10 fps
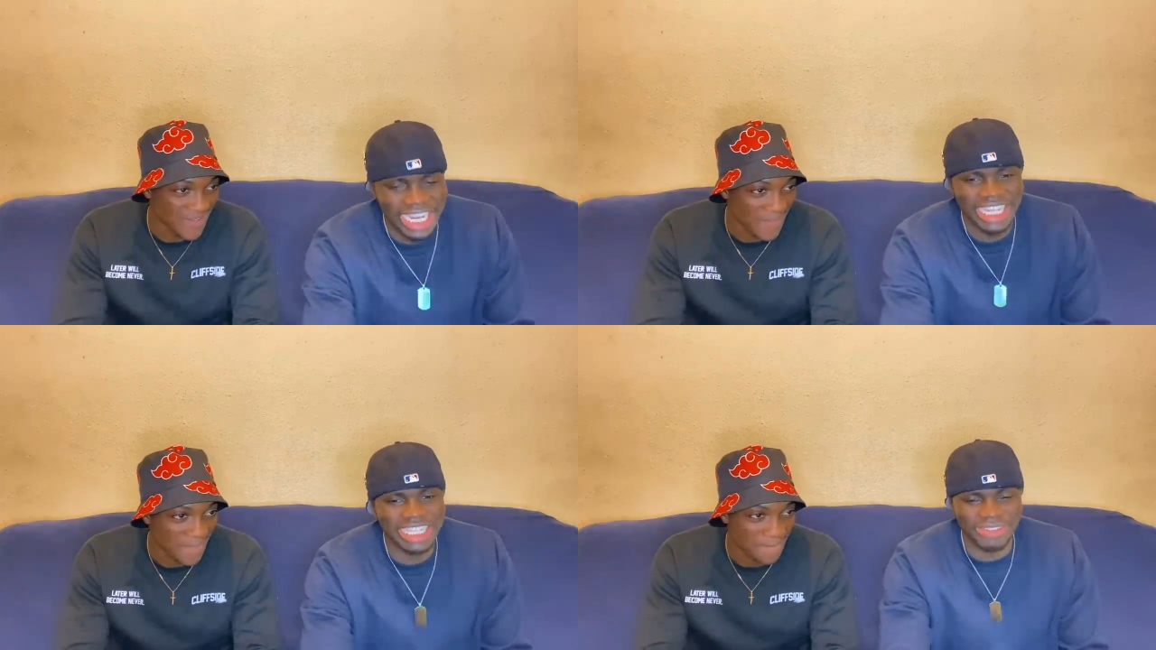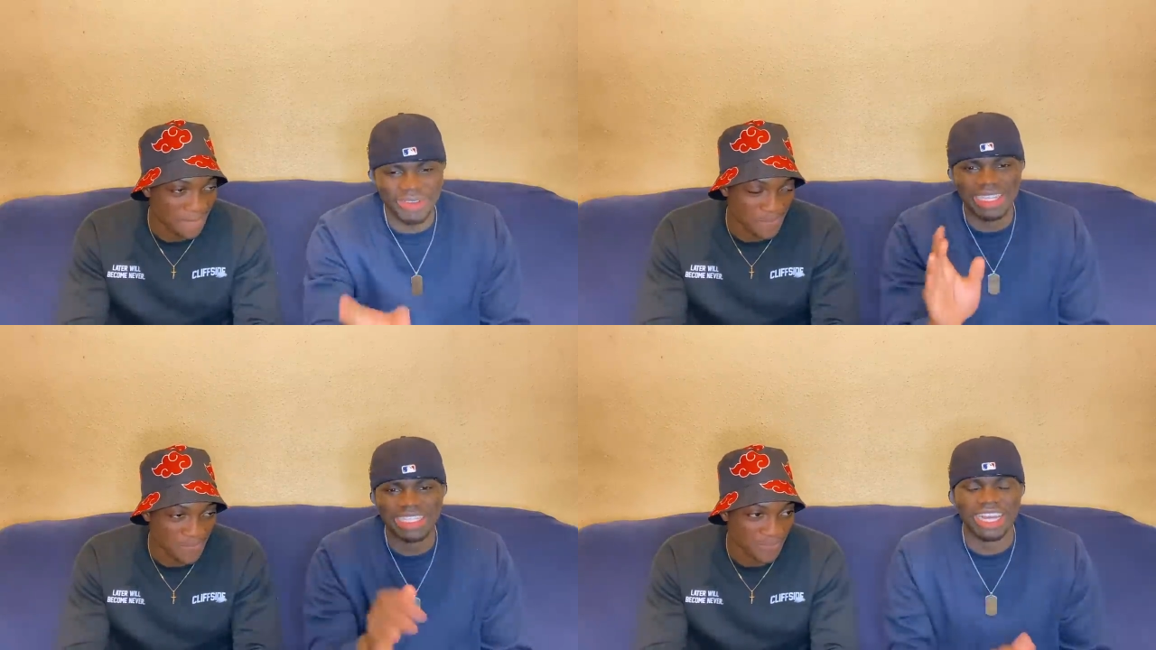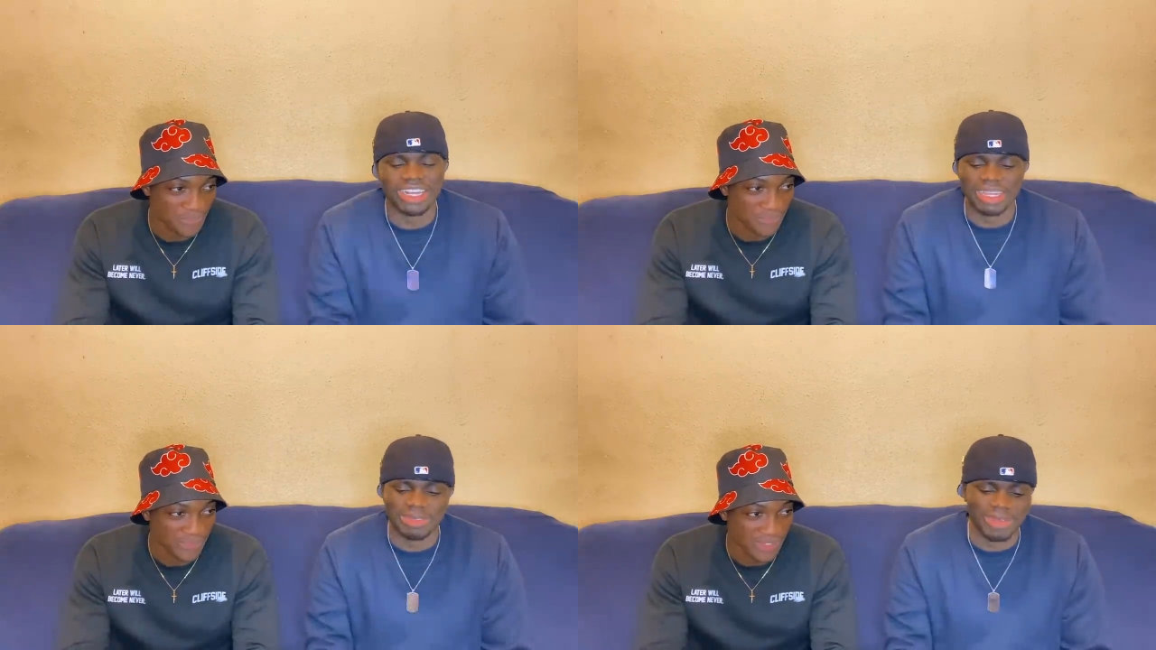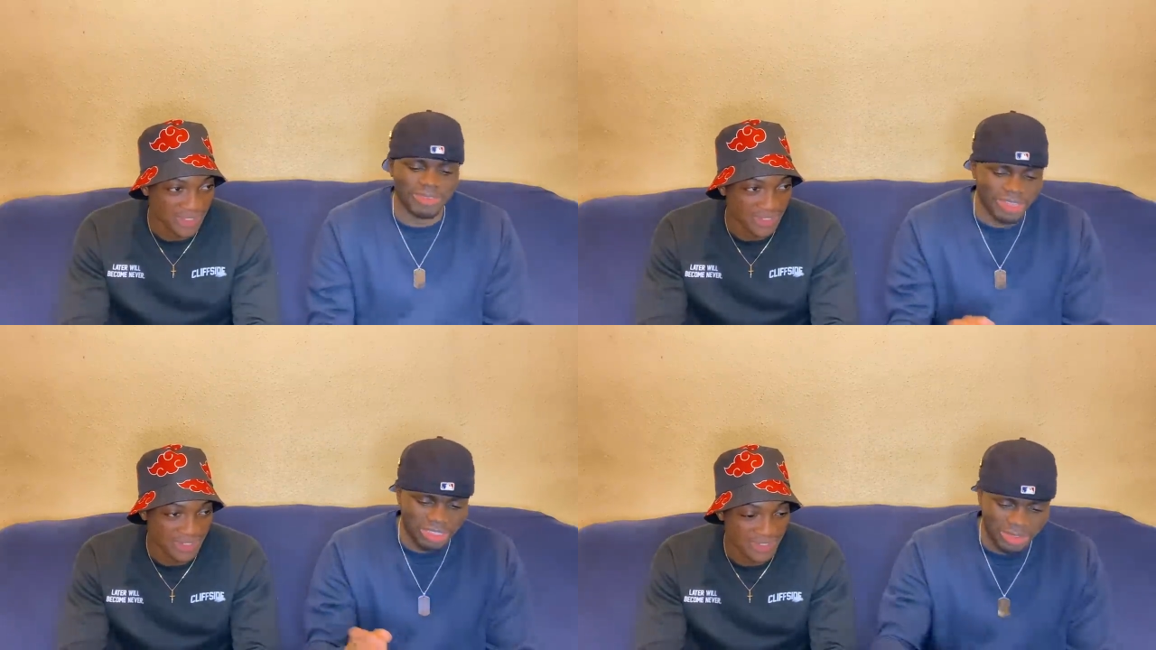Speaker 1: know if you want to see our clips, man.
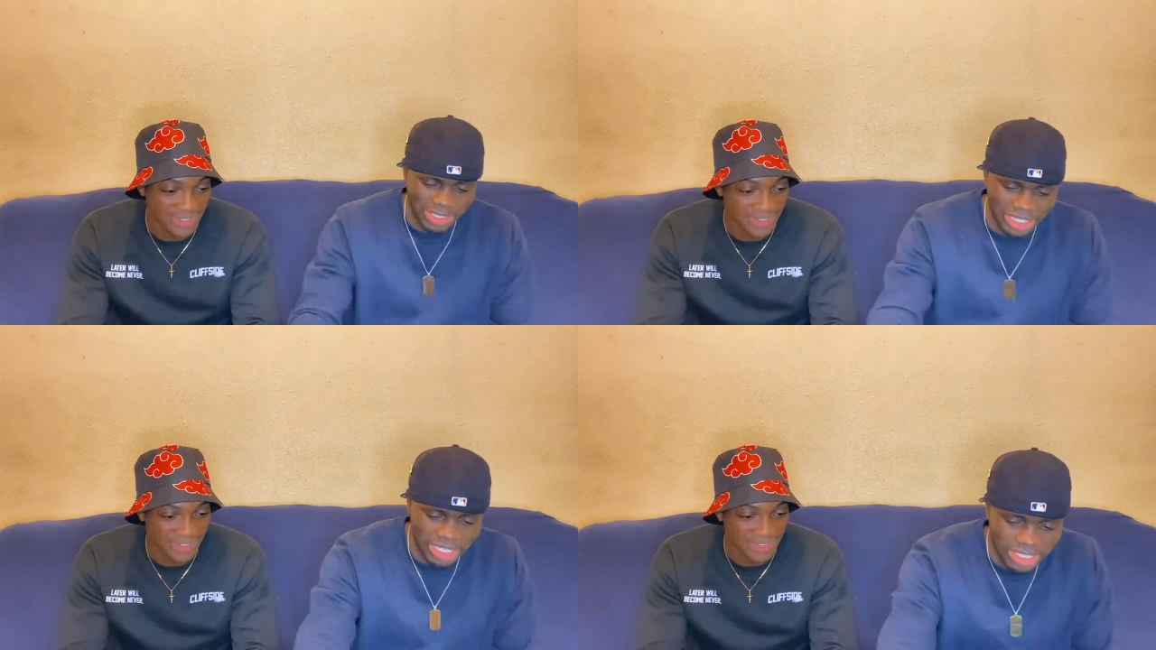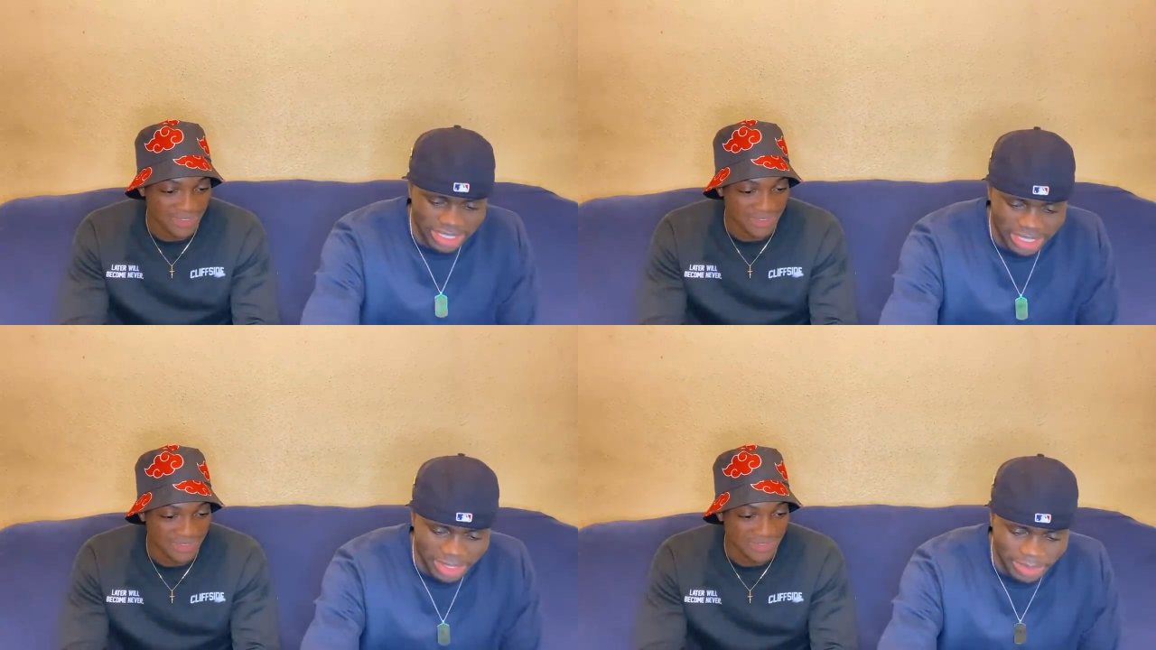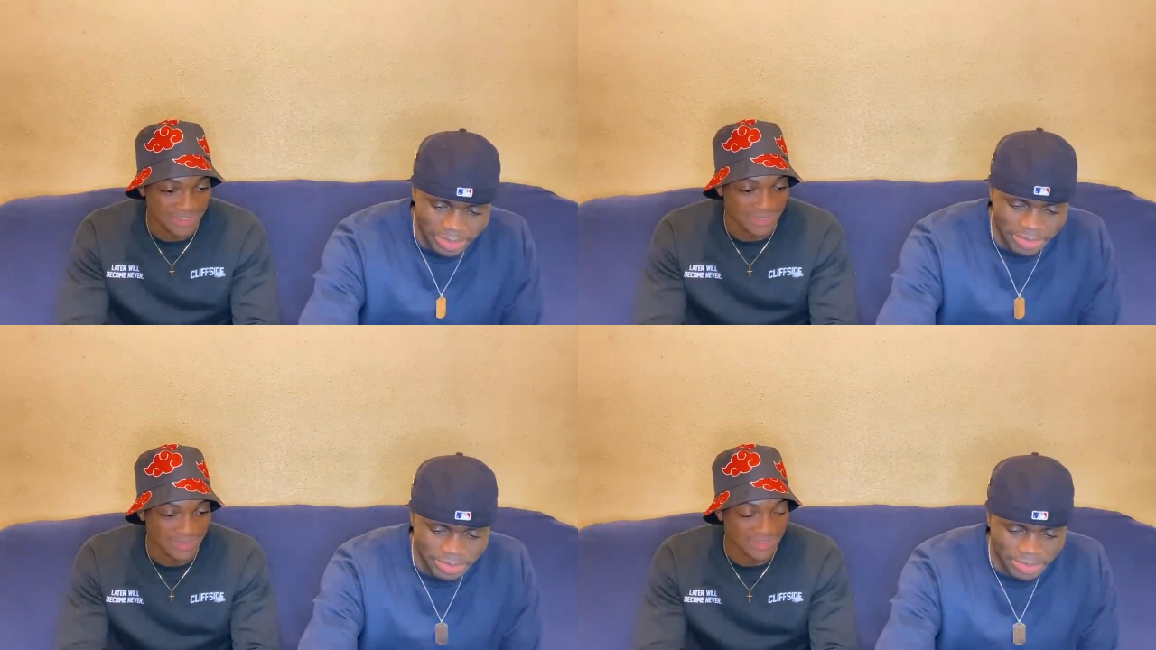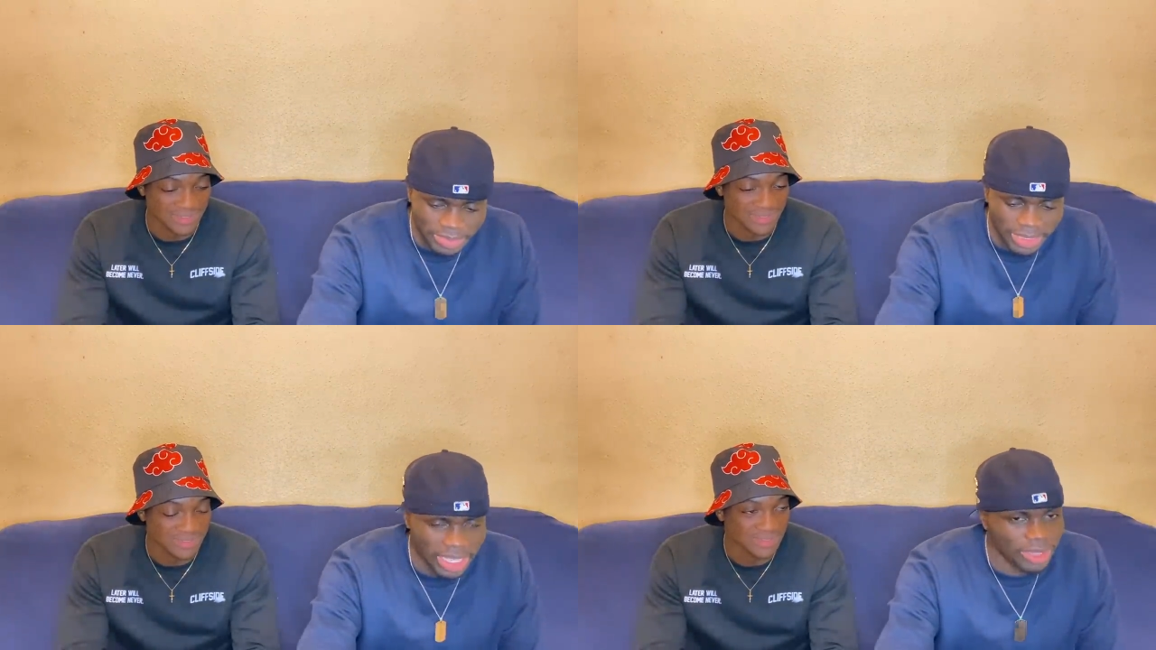We've got some serious. Um,
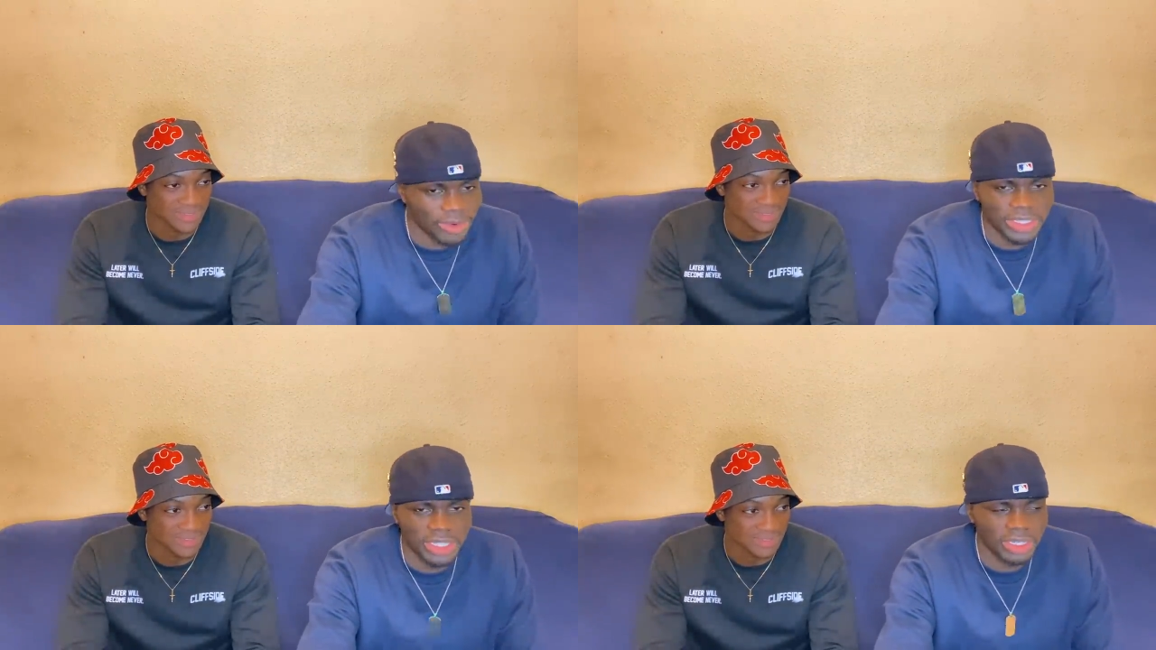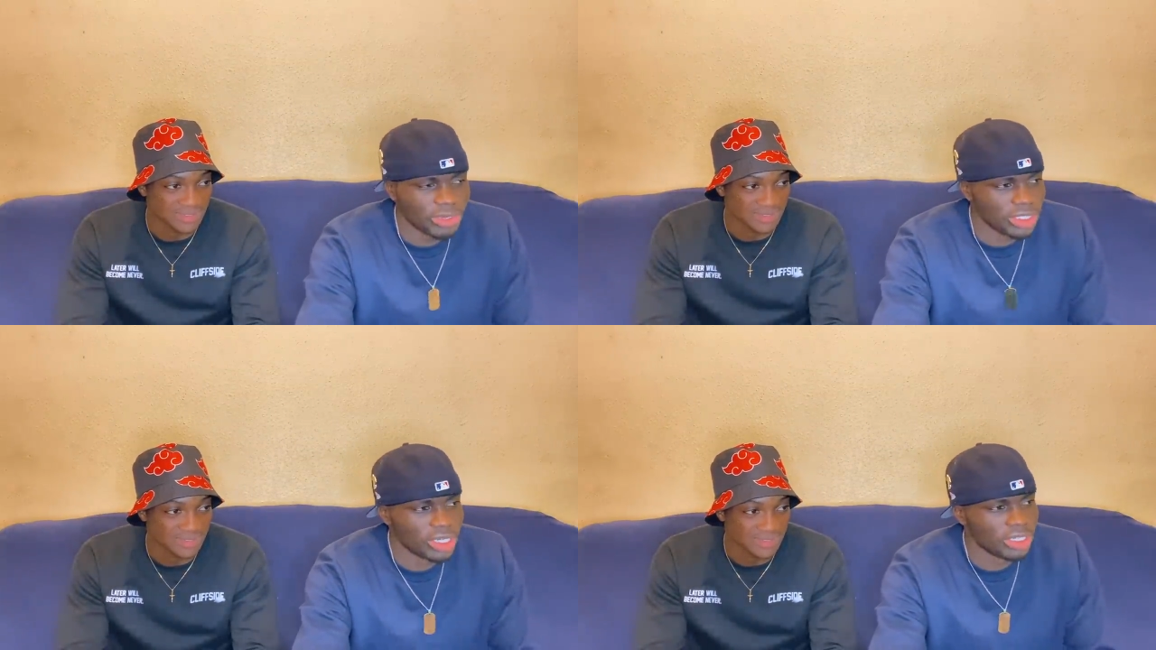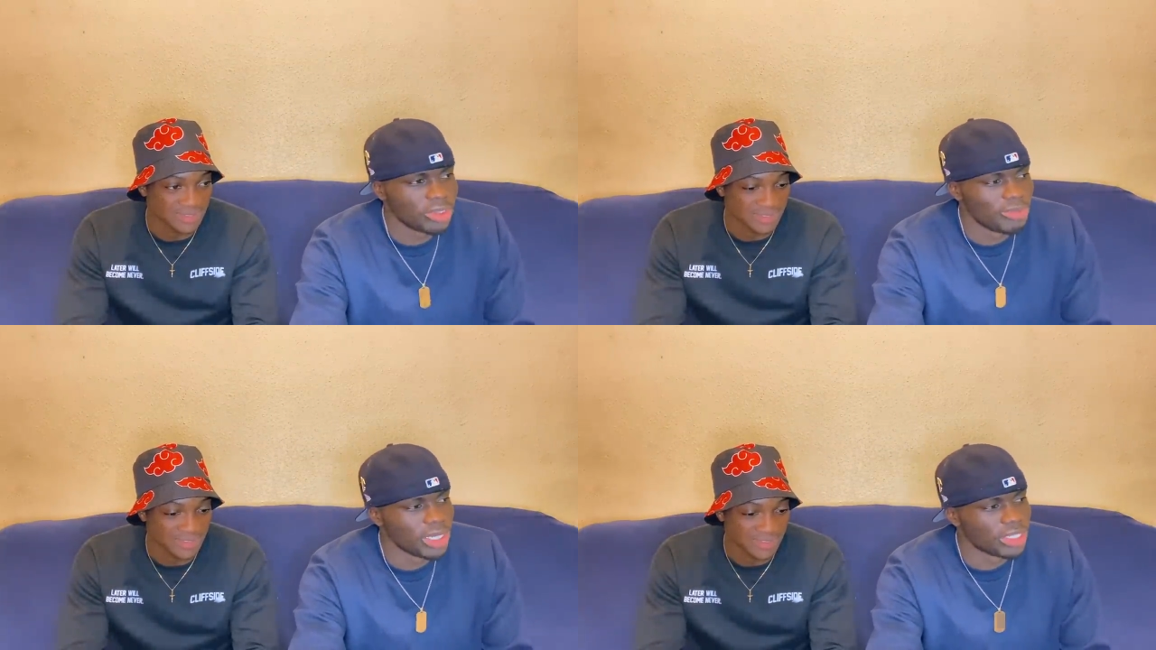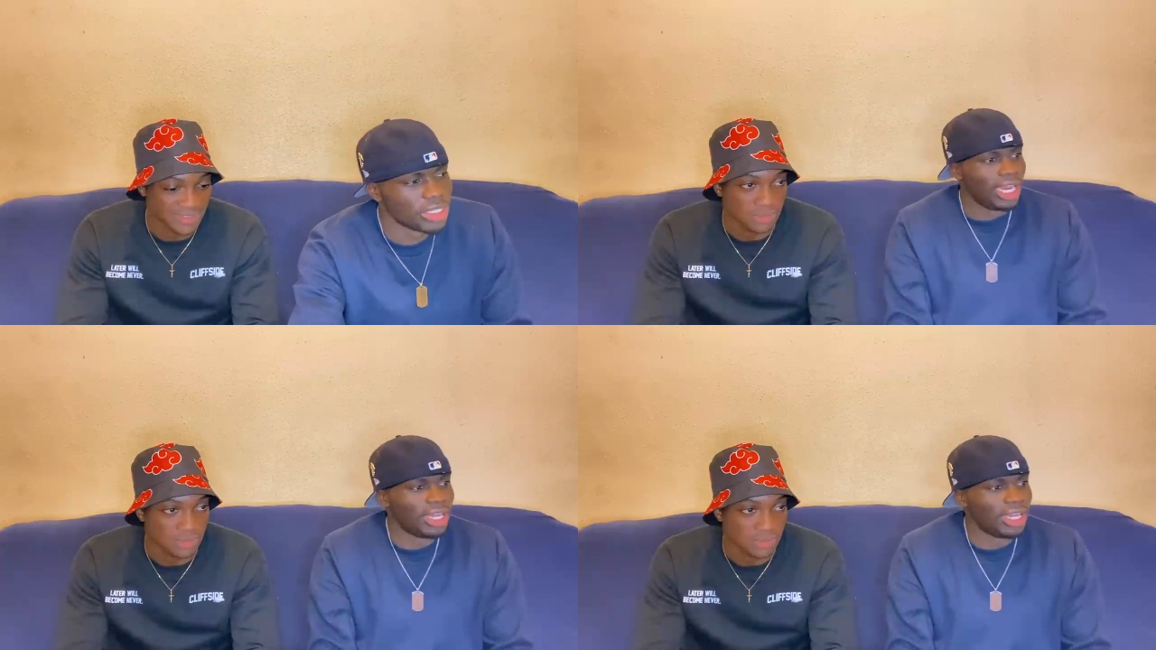uh, we're, ser- we're serious good players.